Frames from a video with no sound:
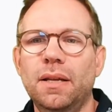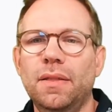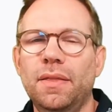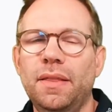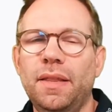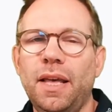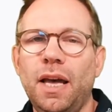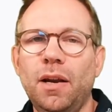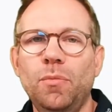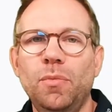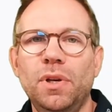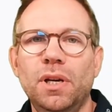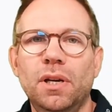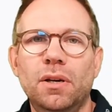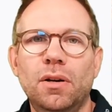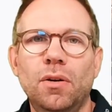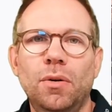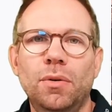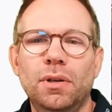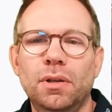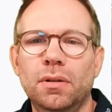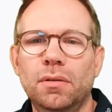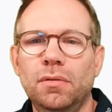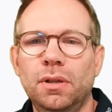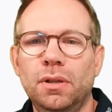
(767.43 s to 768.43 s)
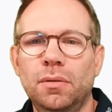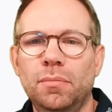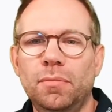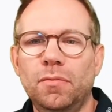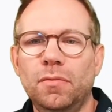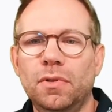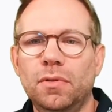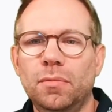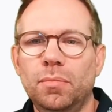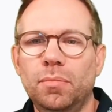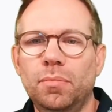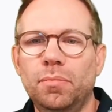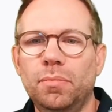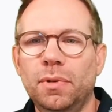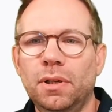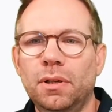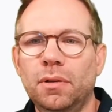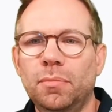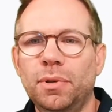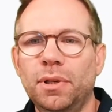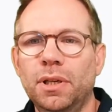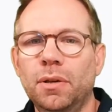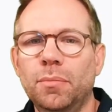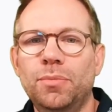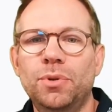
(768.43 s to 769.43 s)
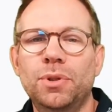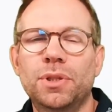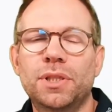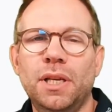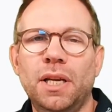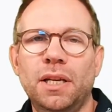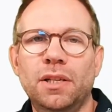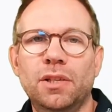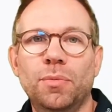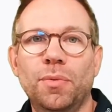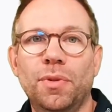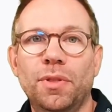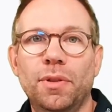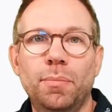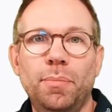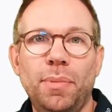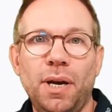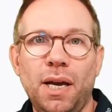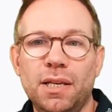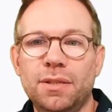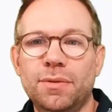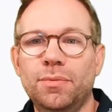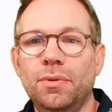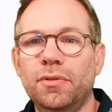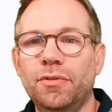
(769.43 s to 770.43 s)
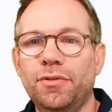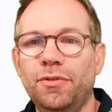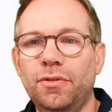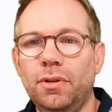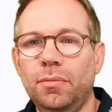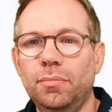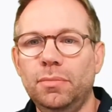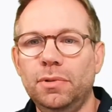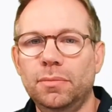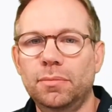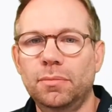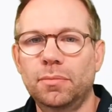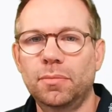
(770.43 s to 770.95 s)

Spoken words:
Then we are going being presented with the password form